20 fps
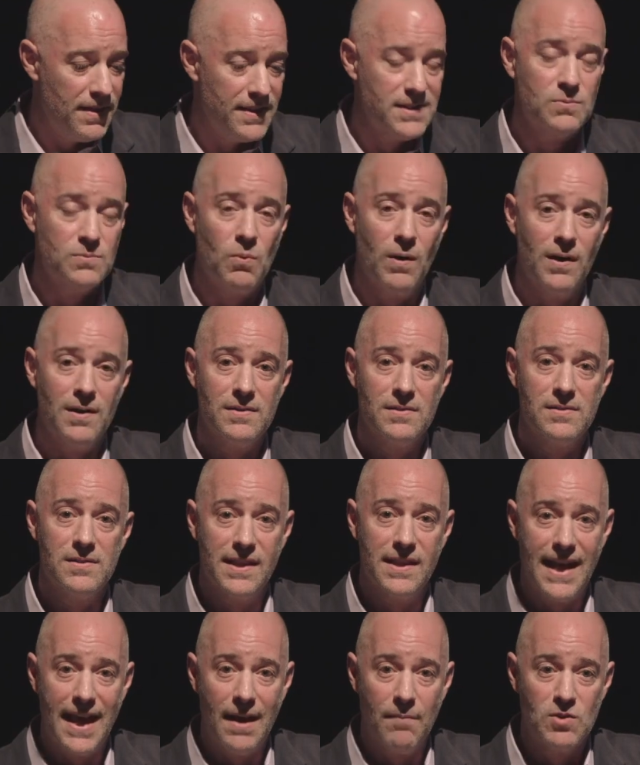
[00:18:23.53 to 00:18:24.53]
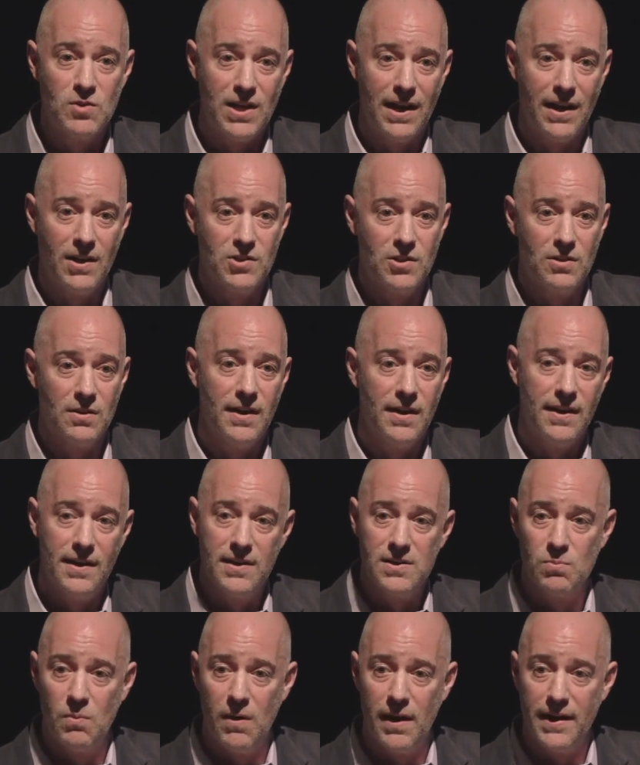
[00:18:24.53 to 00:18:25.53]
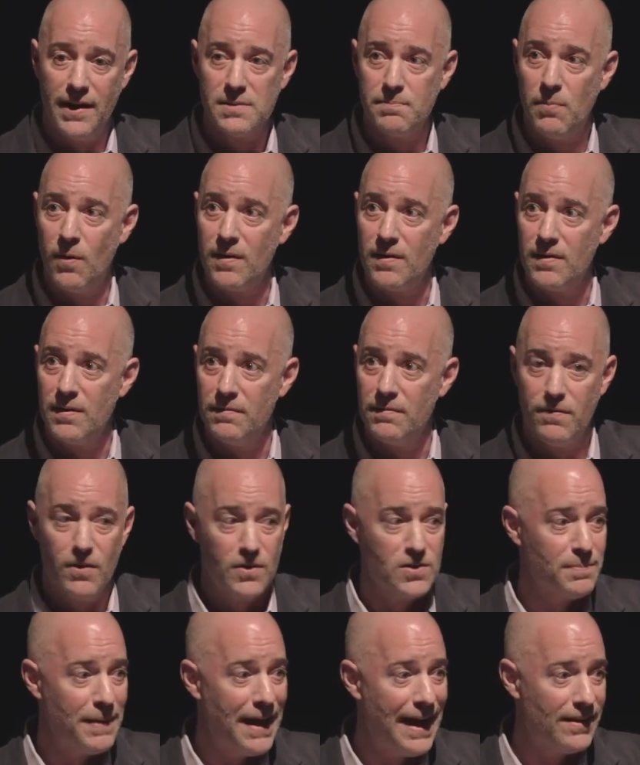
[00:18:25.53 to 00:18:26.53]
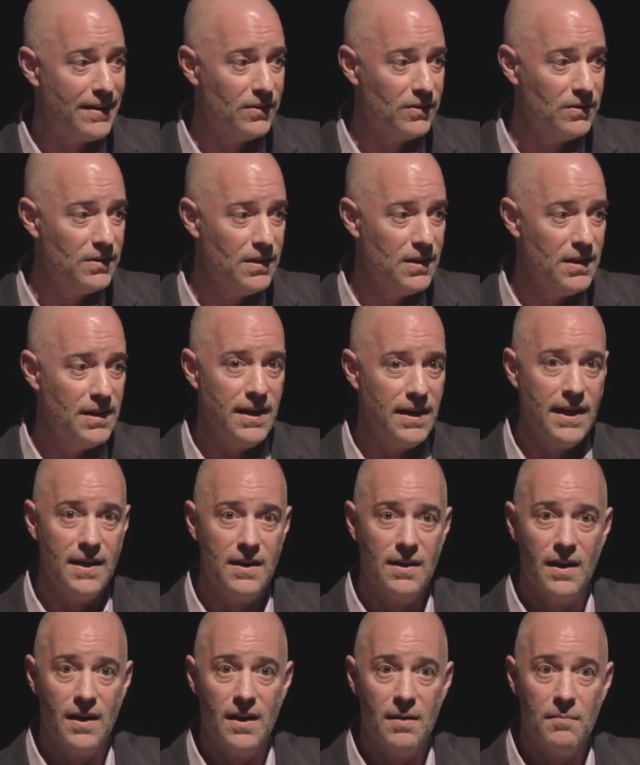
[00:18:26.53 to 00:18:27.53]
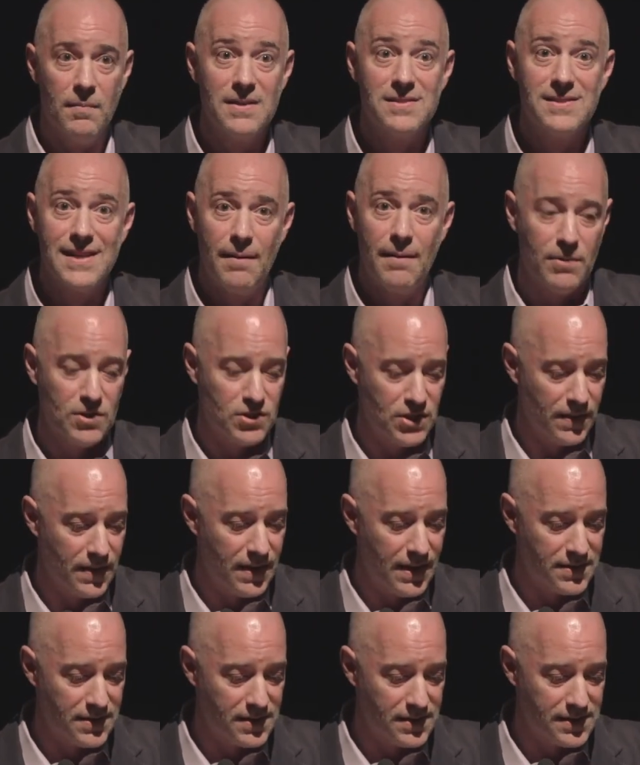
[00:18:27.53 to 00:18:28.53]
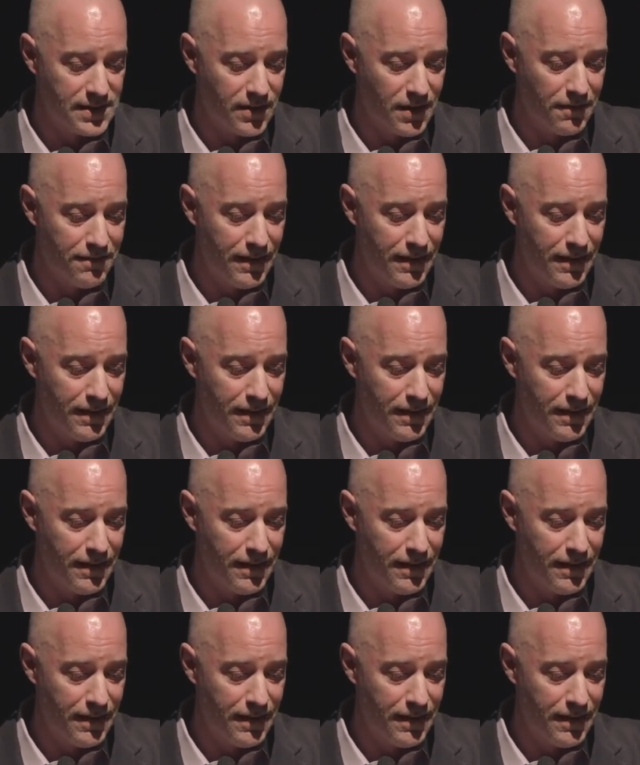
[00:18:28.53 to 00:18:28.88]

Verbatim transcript: This was the game changer, and it's why it's part of the first panel in um, establishing the necessary